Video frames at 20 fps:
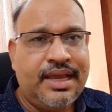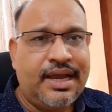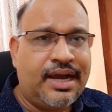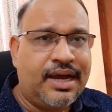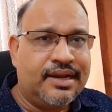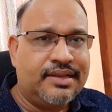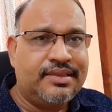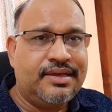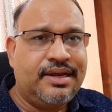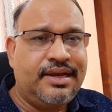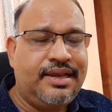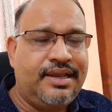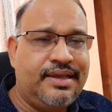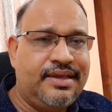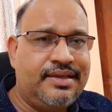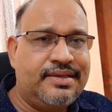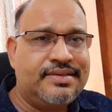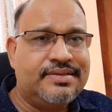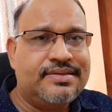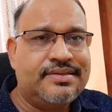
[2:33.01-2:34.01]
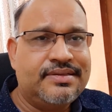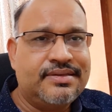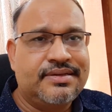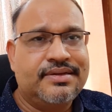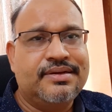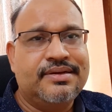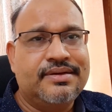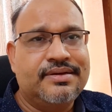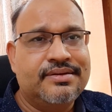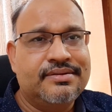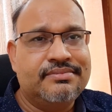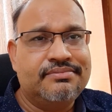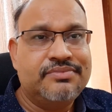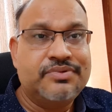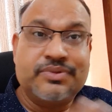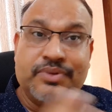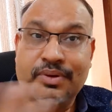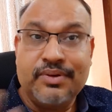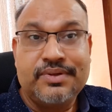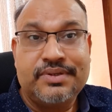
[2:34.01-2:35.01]
Another is
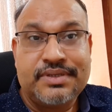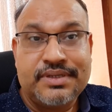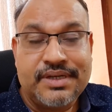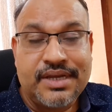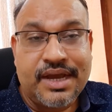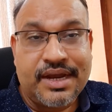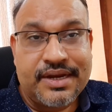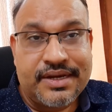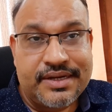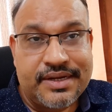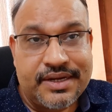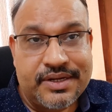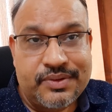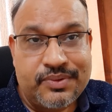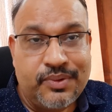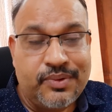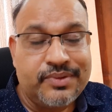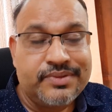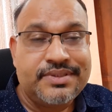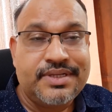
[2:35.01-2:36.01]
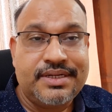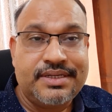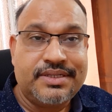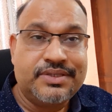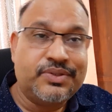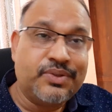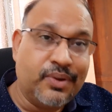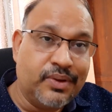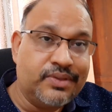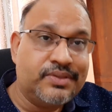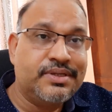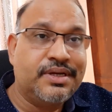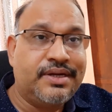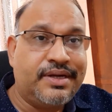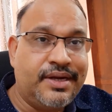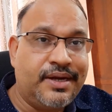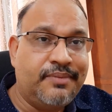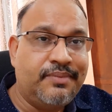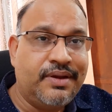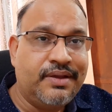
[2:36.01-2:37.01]
solution architect who looks at the solution
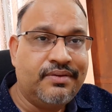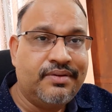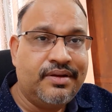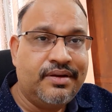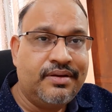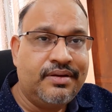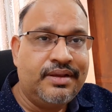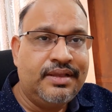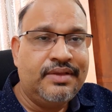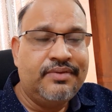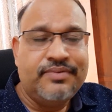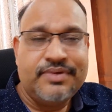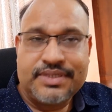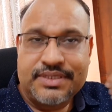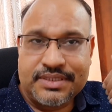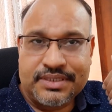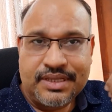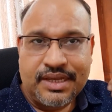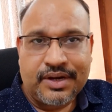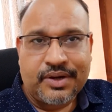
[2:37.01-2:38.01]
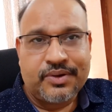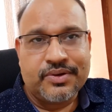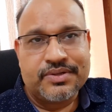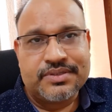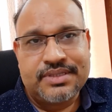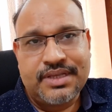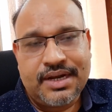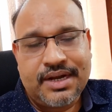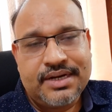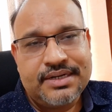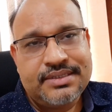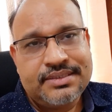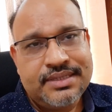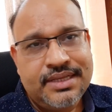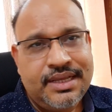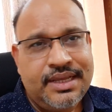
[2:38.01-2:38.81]
stream level, which is across the arts.